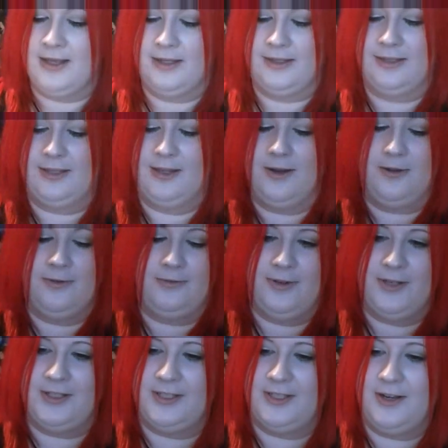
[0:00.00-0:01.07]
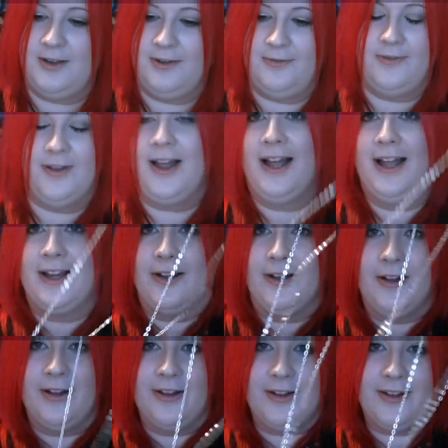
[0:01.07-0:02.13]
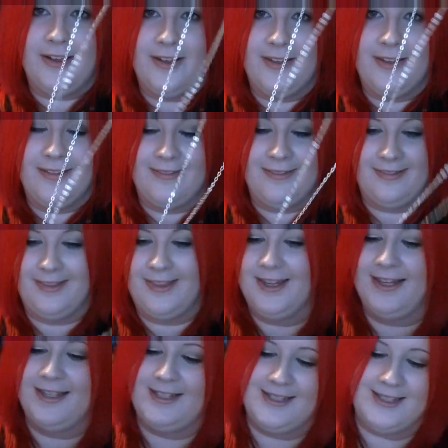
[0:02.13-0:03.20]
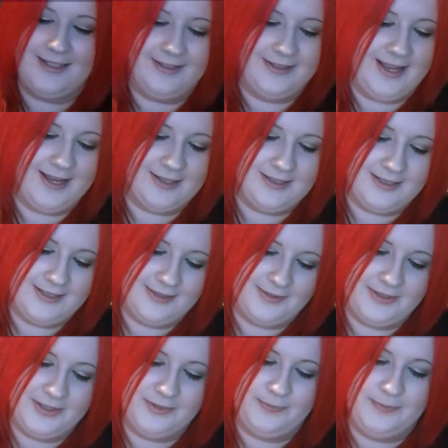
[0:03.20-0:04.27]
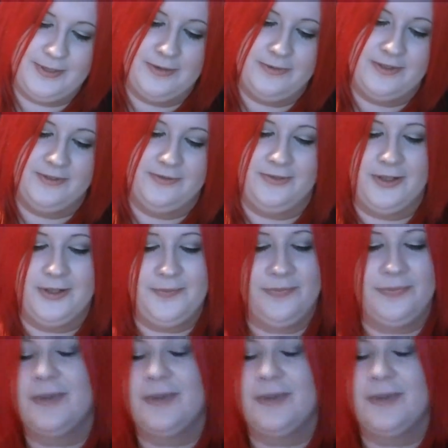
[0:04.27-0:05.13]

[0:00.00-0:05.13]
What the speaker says: So first off, I got this little necklace, which is beautiful.